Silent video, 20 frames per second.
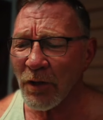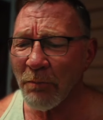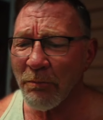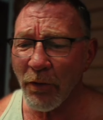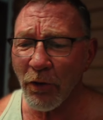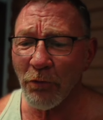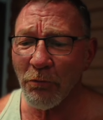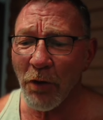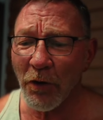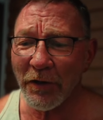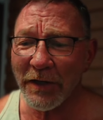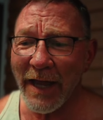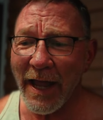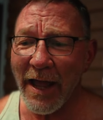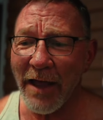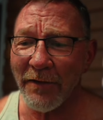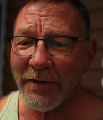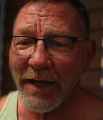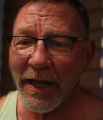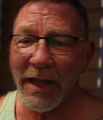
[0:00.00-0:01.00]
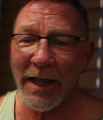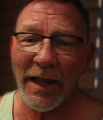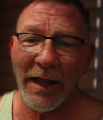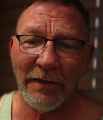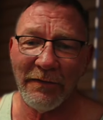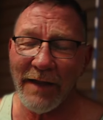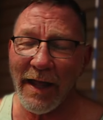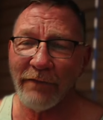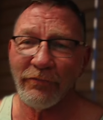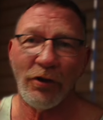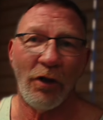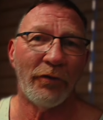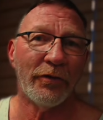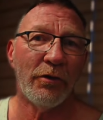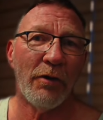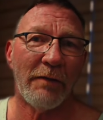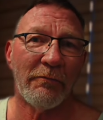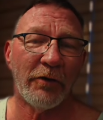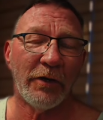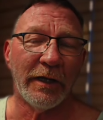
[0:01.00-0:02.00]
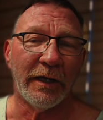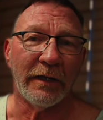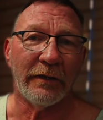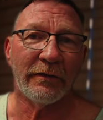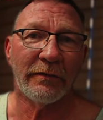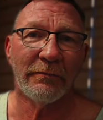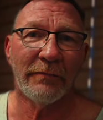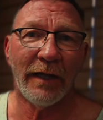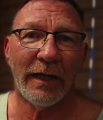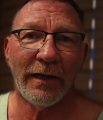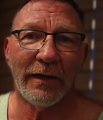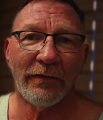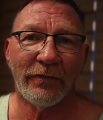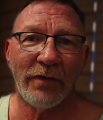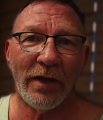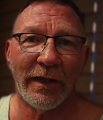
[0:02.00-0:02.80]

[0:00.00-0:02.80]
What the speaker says: per workout, and that's all you ever need. And it's